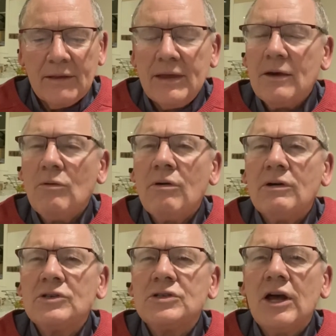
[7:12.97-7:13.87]
there
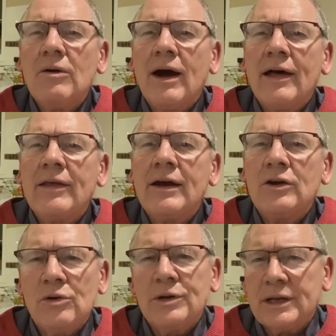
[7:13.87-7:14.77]
was no other
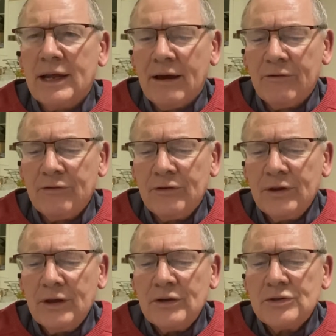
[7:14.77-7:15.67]
good enough
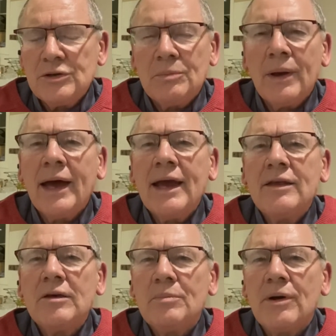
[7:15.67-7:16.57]
to pay
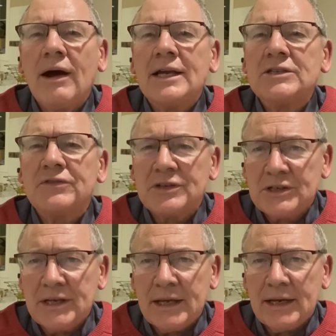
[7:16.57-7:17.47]
the price for
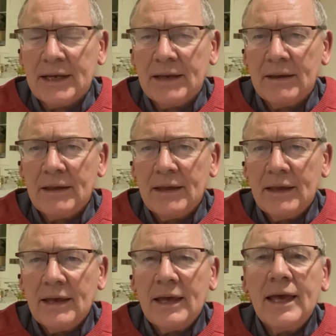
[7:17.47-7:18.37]
sin.
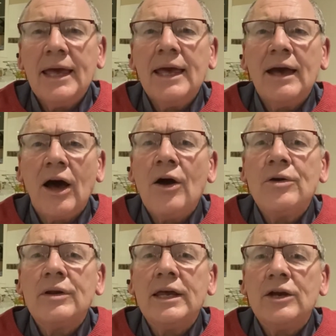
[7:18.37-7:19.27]
He
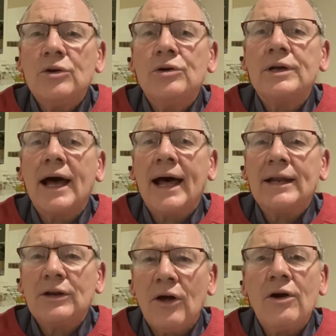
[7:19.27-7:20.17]
only could
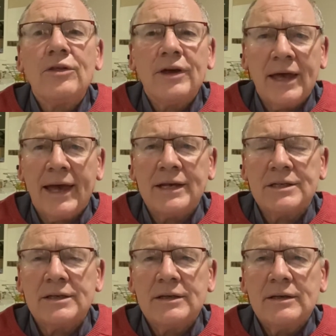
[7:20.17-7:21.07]
unlock the
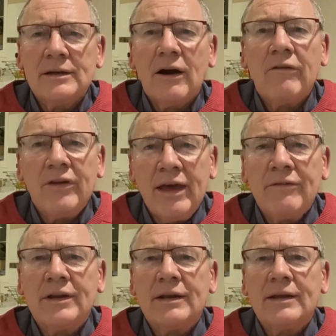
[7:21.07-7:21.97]
gate of
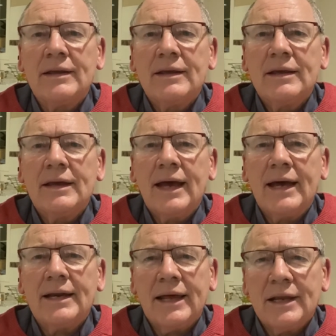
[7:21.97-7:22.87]
heaven
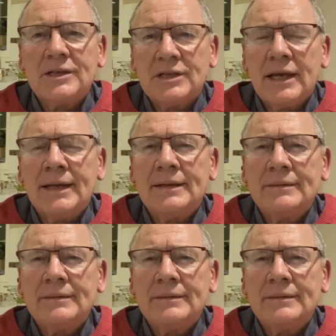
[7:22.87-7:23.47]
and let us in.